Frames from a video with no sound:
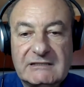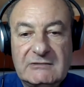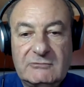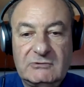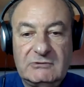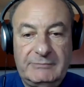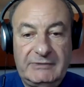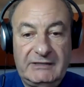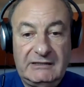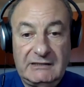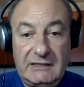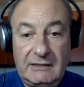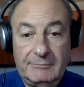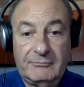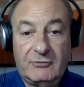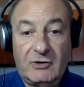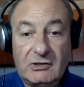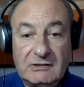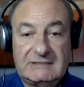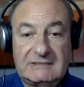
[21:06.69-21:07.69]
It would be a
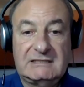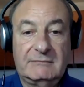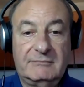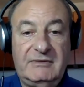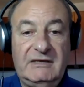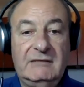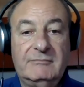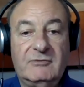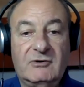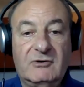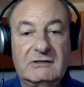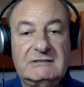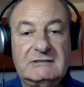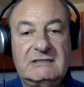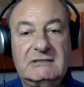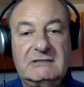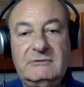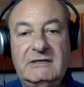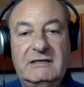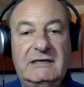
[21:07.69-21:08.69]
box, a big box
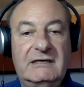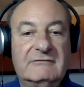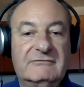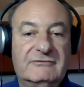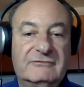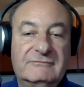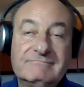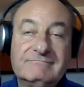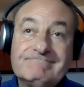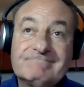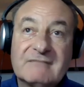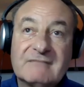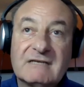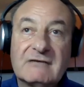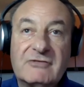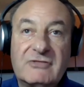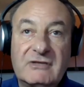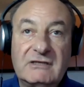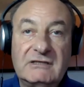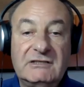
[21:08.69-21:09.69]
that will have like
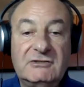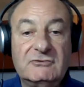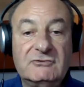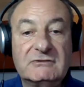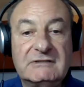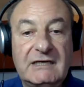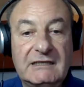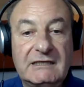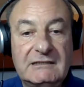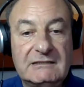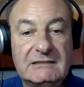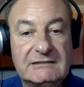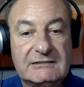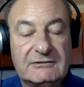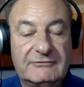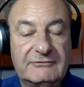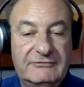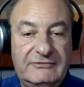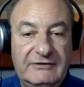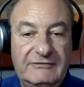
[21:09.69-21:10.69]
32 titles
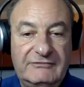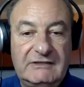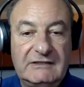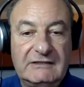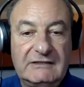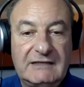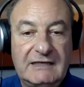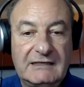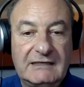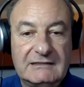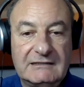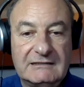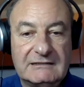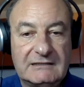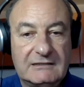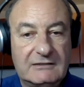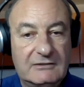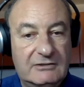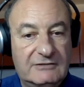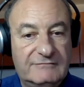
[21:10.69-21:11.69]
or 50 titles
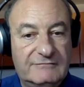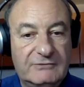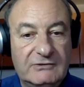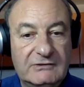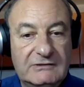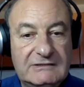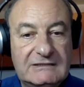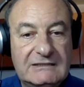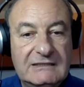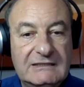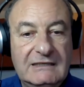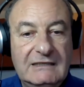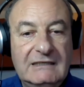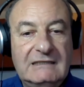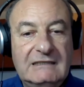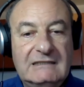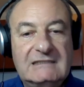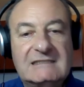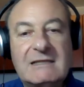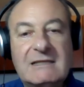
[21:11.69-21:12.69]
and a lot of books,
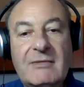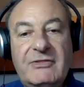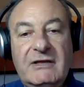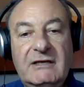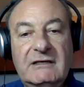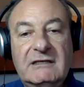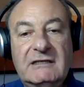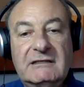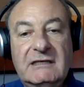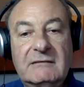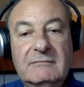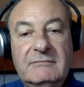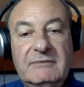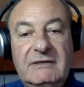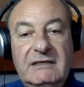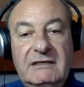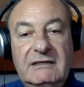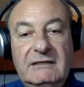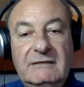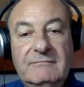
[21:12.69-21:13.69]
something that can
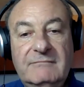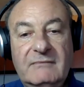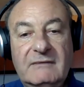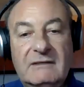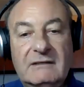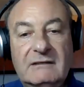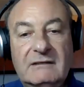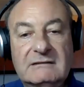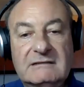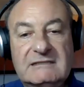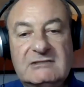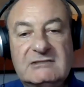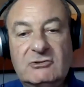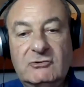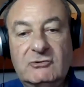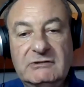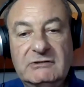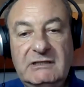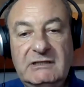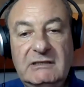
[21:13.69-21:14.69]
be
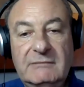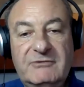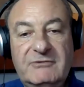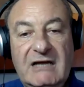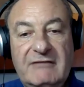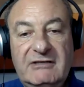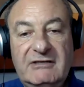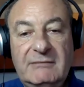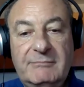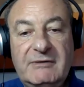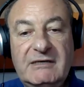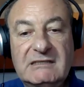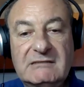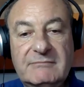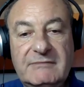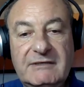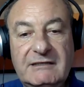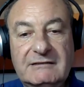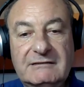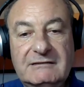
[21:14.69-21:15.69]
stored in a private
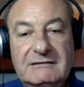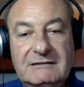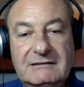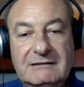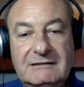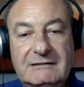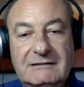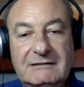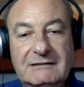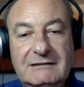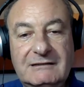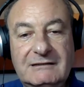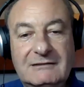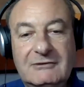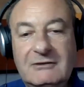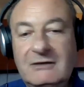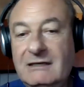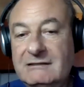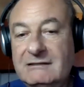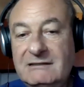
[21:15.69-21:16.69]
apartment and
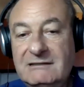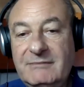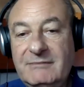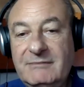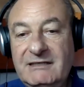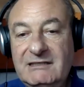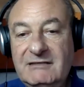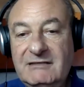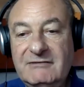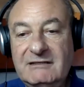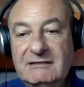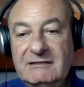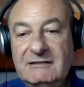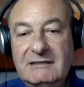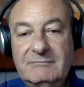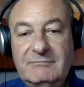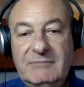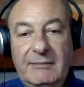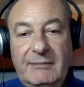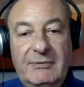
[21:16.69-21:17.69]
go under the bed even,
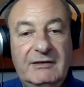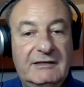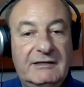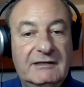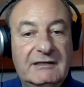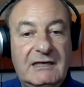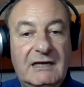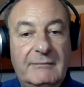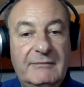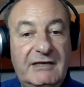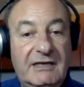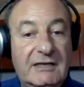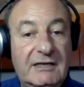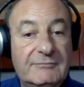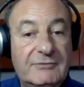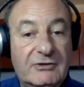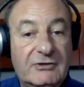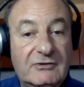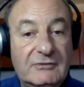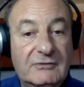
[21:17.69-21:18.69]
and people can come in and
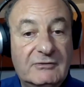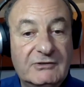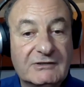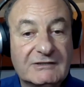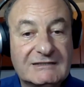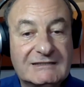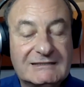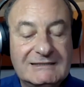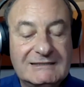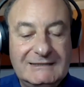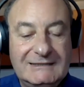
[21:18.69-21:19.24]
borrow books.